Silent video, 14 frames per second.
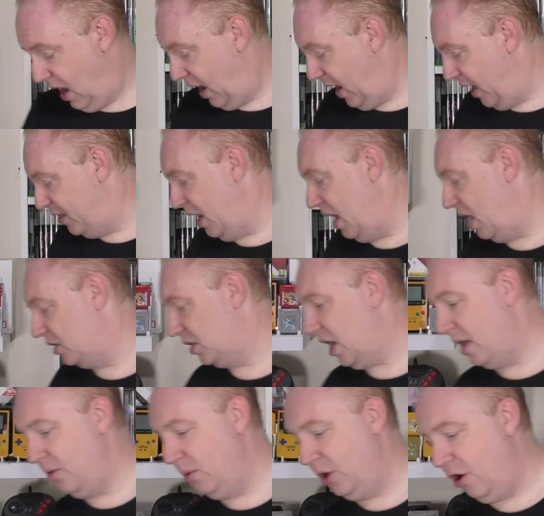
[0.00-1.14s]
And then the last
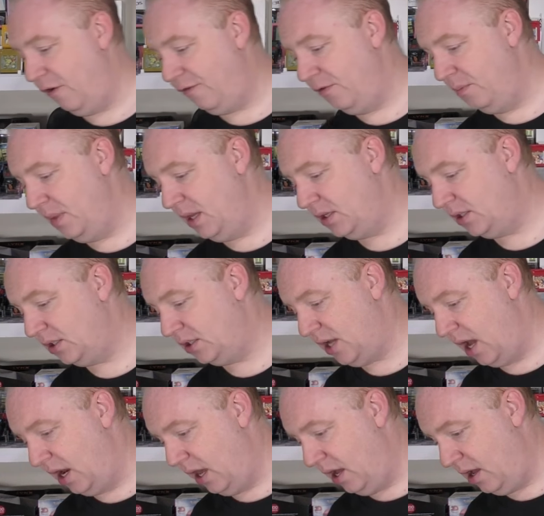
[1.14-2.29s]
game that we got from this
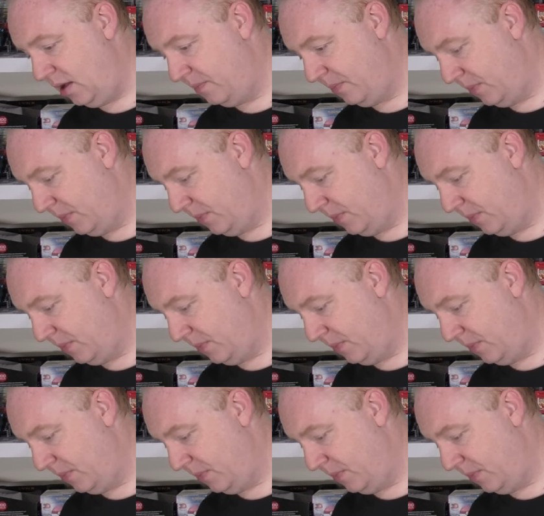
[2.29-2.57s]
seller